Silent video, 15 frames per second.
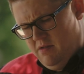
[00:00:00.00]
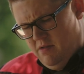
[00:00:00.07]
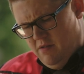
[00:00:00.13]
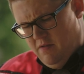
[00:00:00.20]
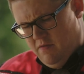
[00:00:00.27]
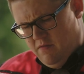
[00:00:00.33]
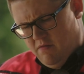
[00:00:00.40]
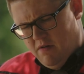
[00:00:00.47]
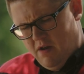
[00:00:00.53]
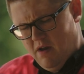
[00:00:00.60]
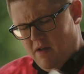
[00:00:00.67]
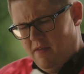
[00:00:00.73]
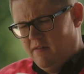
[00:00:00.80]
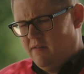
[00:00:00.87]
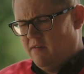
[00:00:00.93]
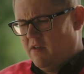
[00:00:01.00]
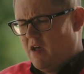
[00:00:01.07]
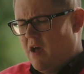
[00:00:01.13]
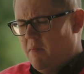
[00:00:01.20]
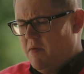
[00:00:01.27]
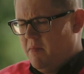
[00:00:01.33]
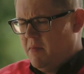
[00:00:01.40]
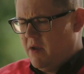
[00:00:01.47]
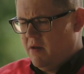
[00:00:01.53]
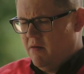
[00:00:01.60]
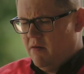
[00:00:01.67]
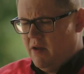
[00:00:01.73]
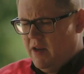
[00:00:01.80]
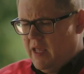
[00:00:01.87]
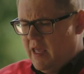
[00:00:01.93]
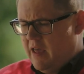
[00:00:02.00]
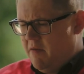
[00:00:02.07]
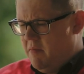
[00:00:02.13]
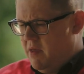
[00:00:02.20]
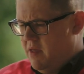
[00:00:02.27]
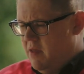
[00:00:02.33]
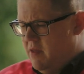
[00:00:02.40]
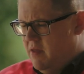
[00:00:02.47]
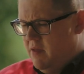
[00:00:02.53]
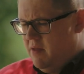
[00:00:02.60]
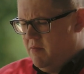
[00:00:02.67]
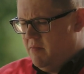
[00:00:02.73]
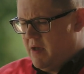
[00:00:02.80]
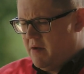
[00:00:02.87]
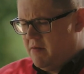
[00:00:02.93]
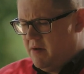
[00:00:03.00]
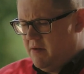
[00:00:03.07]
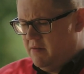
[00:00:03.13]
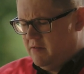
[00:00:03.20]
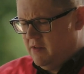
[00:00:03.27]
this one right here, this is a copy my granny gave me back when I was